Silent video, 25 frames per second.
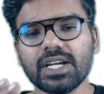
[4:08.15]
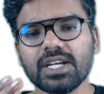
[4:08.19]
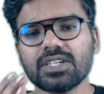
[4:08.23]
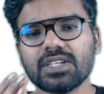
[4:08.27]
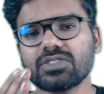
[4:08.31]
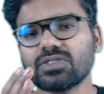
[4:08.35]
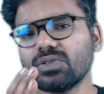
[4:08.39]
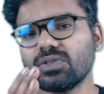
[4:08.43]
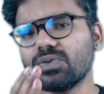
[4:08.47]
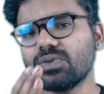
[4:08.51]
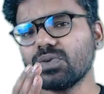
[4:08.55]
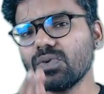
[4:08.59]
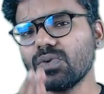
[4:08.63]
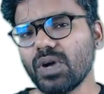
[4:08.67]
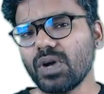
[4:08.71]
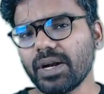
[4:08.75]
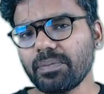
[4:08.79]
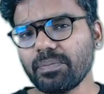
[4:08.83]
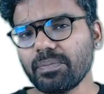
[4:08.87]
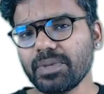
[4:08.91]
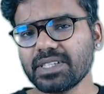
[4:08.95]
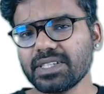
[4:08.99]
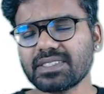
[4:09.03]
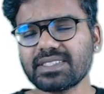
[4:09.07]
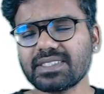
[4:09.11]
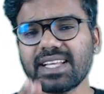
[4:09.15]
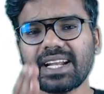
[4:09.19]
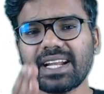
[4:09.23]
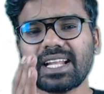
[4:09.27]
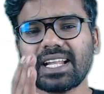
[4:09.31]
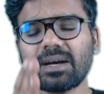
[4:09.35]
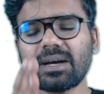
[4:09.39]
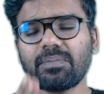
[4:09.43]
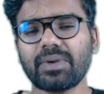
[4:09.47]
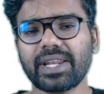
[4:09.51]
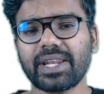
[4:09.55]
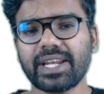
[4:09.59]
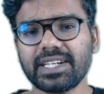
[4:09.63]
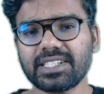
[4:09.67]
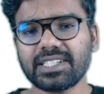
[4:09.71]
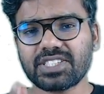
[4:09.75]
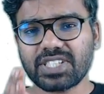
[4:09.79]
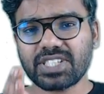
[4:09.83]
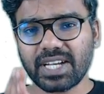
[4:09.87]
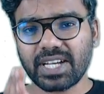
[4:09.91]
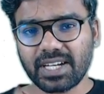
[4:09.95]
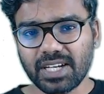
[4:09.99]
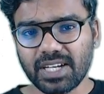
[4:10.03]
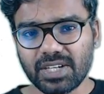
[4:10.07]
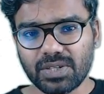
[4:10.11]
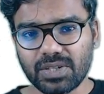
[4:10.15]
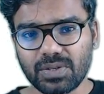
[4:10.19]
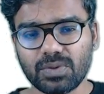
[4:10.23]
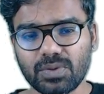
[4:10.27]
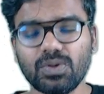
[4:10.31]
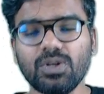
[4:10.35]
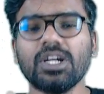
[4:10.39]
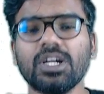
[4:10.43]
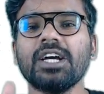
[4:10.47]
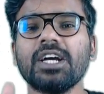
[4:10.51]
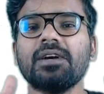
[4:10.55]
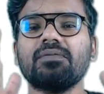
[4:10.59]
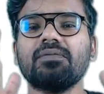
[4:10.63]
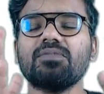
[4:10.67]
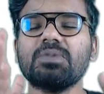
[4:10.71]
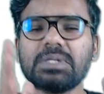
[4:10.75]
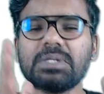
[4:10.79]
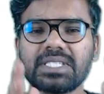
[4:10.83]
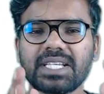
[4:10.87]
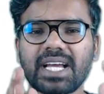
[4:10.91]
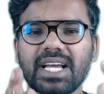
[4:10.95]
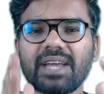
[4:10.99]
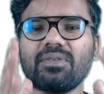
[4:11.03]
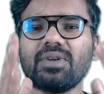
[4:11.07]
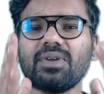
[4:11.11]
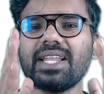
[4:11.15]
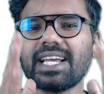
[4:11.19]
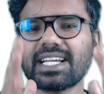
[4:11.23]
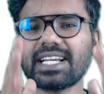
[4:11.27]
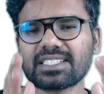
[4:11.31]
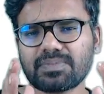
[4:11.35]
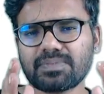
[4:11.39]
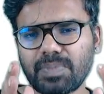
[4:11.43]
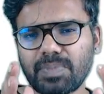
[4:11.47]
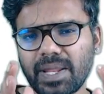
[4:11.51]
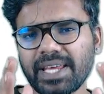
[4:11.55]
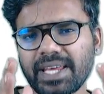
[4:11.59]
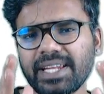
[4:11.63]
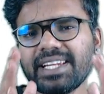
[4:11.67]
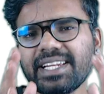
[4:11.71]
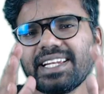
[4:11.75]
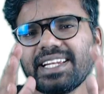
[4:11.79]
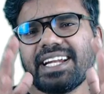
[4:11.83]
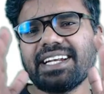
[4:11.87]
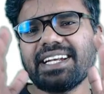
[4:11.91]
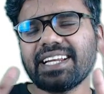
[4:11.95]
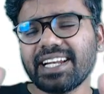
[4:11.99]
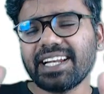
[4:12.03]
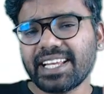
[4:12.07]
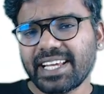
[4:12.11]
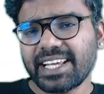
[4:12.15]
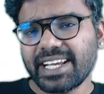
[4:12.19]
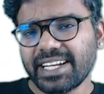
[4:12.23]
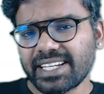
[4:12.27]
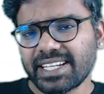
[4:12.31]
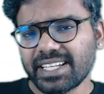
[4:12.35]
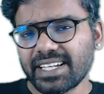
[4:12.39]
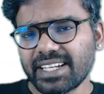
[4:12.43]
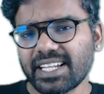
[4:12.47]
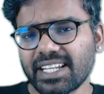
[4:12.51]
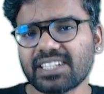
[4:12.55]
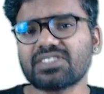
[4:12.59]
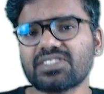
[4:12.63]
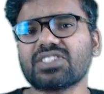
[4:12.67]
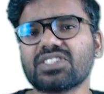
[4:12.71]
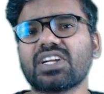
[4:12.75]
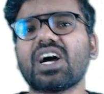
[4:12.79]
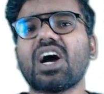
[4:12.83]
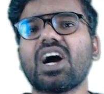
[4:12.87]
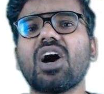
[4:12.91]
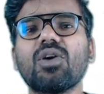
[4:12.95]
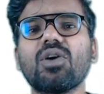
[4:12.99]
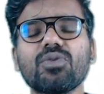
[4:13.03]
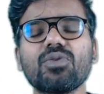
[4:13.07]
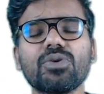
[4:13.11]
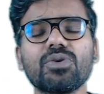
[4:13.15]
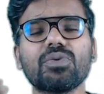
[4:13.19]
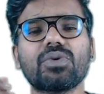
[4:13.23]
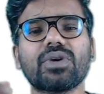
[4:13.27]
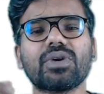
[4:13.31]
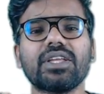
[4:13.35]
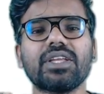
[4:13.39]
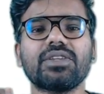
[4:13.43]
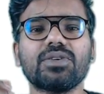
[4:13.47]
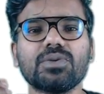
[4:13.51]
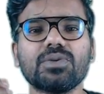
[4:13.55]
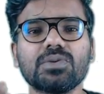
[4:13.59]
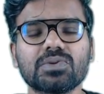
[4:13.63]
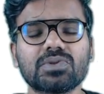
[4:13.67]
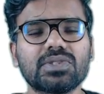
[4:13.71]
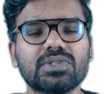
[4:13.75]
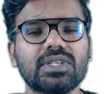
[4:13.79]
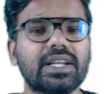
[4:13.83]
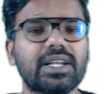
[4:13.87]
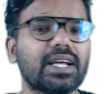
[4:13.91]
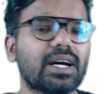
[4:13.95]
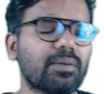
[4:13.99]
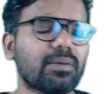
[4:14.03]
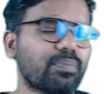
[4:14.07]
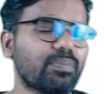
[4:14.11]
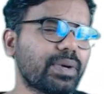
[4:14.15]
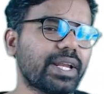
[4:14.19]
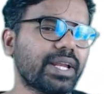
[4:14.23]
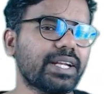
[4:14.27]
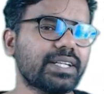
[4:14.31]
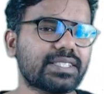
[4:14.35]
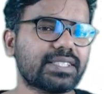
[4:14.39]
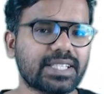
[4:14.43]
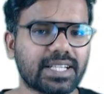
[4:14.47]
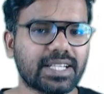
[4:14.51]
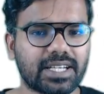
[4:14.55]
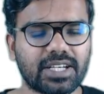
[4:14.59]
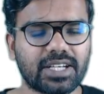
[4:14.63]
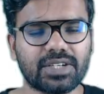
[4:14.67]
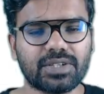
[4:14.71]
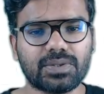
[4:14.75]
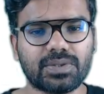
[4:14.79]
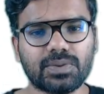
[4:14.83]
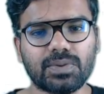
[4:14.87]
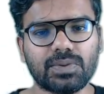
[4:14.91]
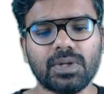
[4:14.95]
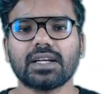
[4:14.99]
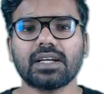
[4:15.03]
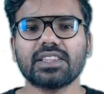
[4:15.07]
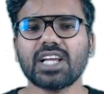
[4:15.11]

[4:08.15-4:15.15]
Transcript: So do not miss that upgrade checker tool, which I will explain in a dedicated lecture how you can use that upgrade checker tool.